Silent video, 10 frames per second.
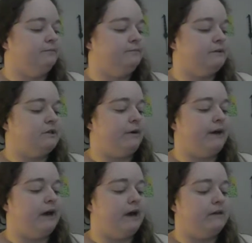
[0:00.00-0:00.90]
So I
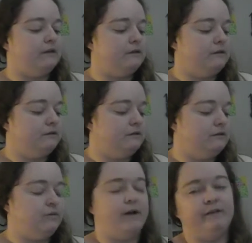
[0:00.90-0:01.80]
got
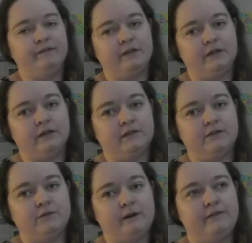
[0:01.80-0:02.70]
14
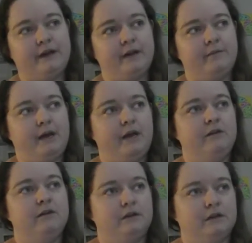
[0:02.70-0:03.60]
handmade